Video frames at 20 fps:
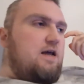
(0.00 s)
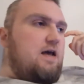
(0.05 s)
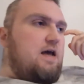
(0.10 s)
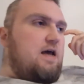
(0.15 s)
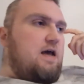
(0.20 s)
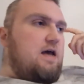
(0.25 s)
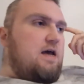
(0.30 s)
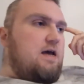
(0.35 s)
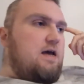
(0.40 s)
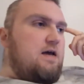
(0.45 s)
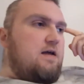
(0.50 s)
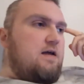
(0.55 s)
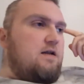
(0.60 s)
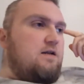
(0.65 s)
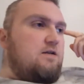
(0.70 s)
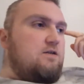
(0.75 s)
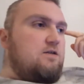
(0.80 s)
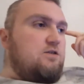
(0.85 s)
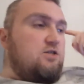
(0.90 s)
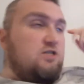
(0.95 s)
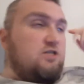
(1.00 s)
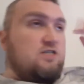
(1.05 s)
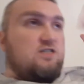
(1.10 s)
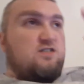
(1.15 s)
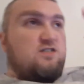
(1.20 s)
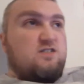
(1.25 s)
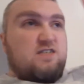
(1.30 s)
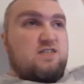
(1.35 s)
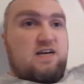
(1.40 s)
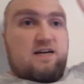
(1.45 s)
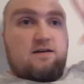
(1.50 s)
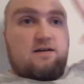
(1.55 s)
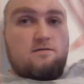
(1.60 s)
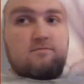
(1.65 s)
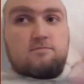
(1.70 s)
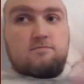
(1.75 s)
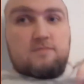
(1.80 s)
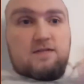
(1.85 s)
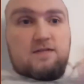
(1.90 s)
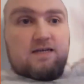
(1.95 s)
and she just kind
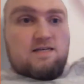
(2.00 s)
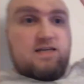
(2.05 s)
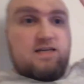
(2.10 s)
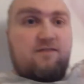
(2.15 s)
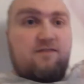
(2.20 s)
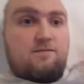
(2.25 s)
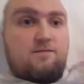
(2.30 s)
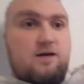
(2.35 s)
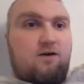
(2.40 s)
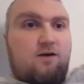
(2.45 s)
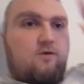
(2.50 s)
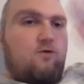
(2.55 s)
of like gave me a